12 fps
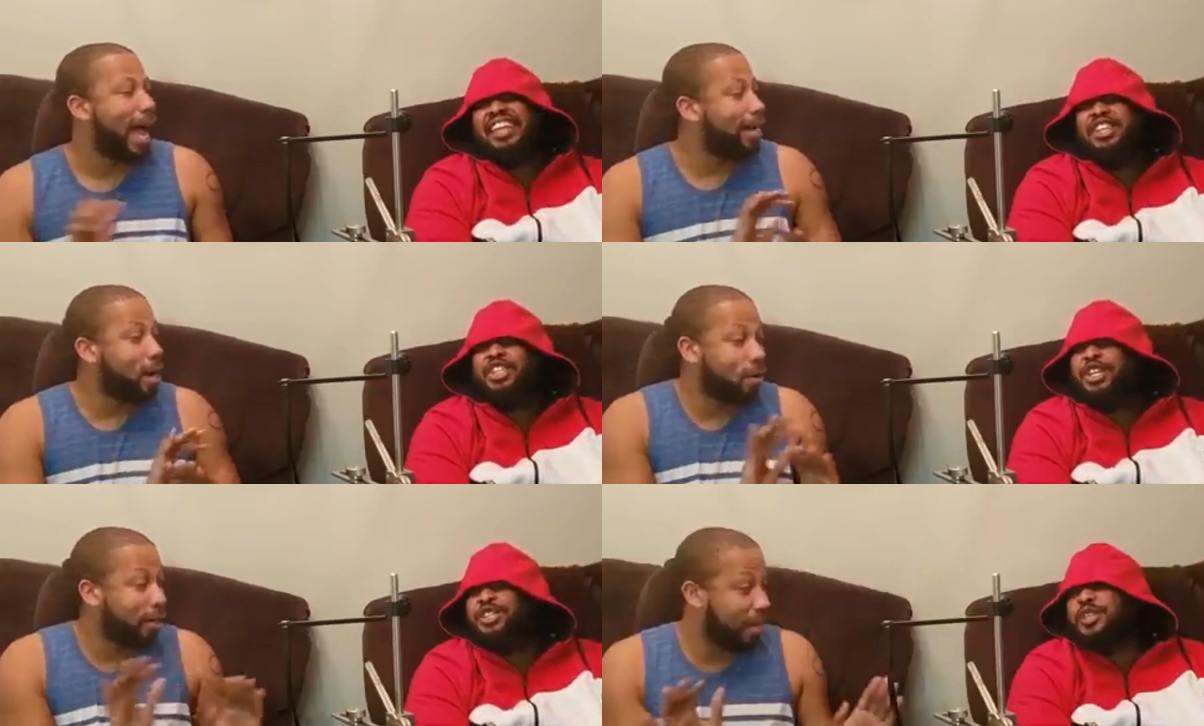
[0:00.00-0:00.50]
Speaker 1: That I
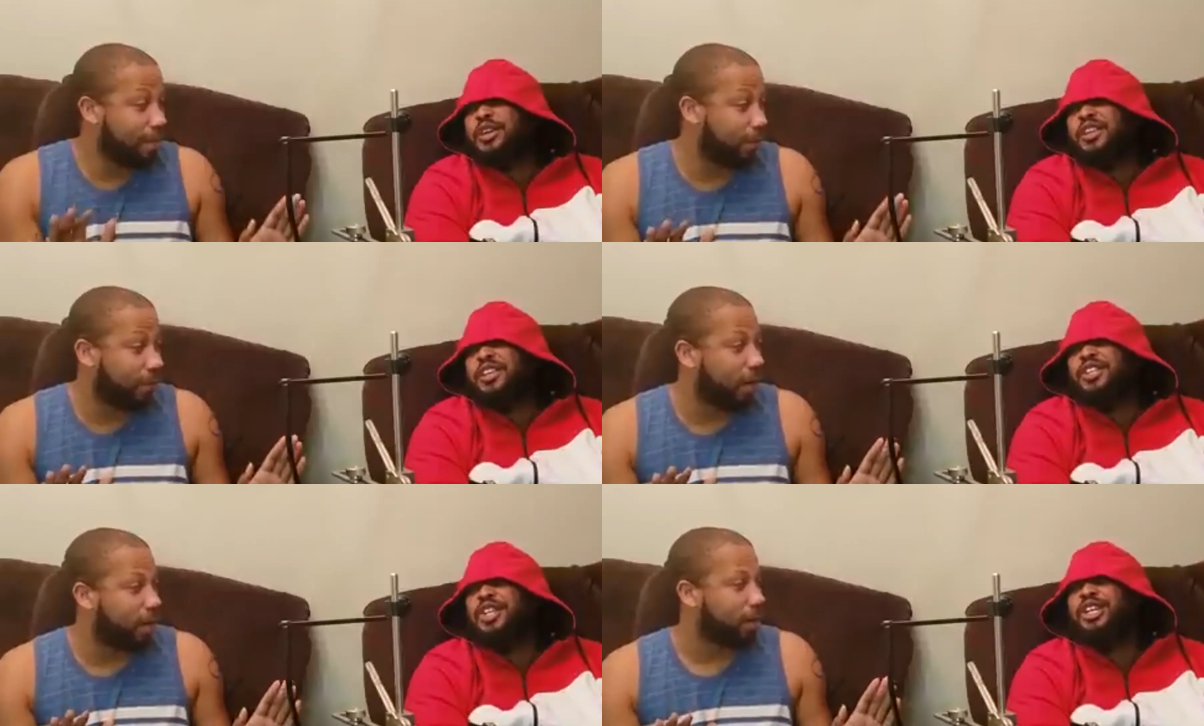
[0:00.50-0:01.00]
don't give a
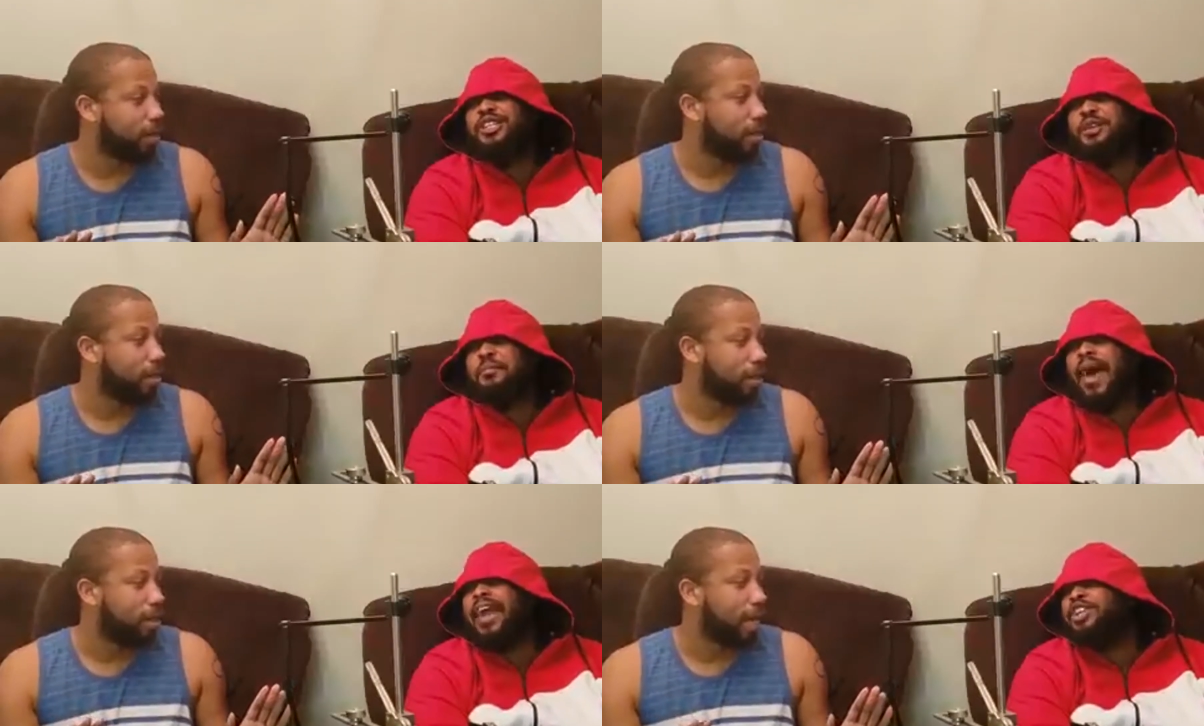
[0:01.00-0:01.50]
fuck. This shit is
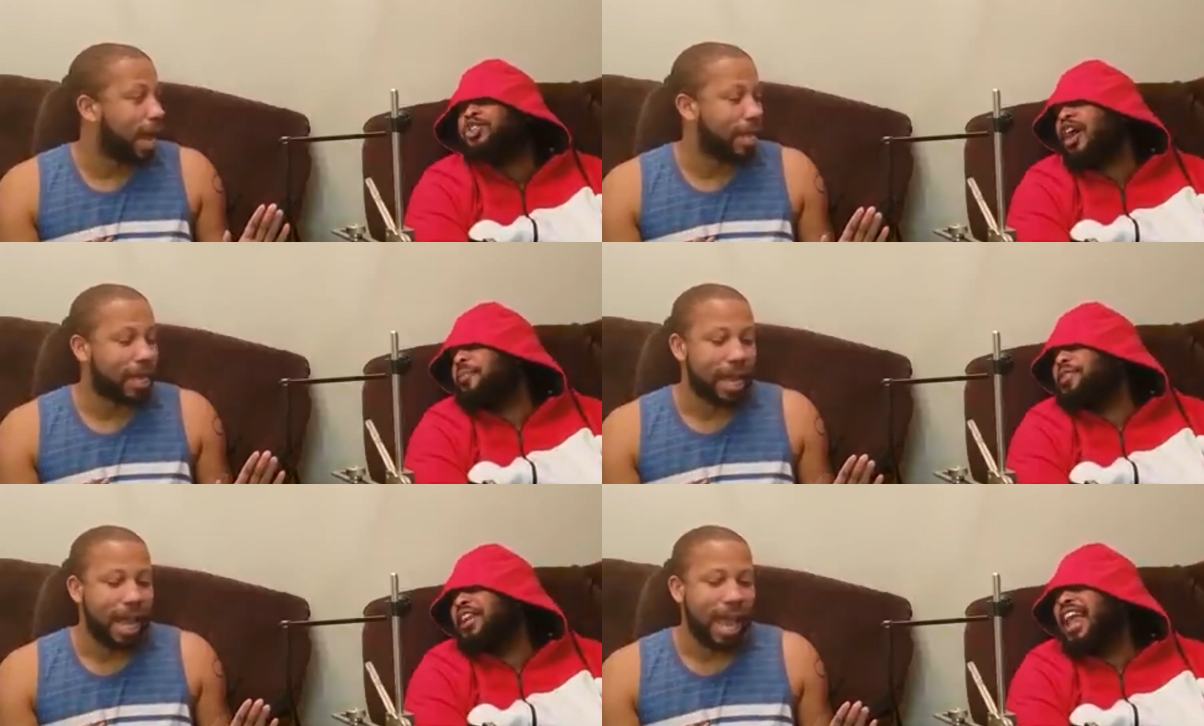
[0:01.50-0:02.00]
a backdrop
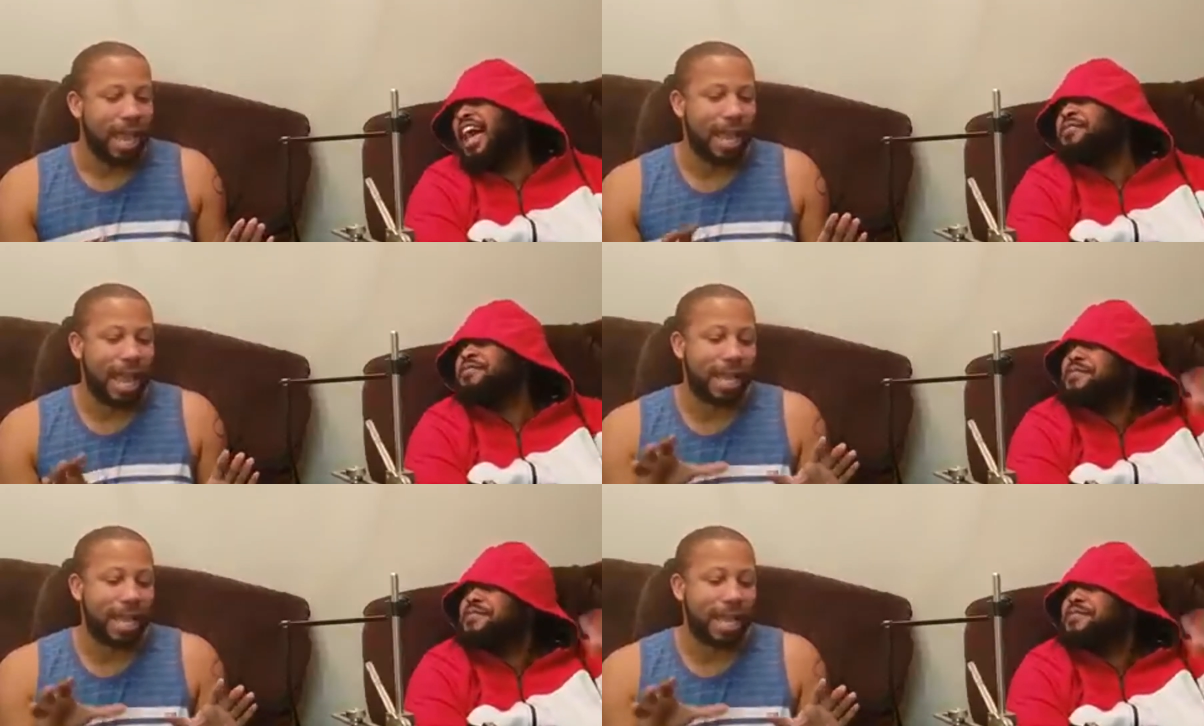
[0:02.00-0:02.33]
like, to life.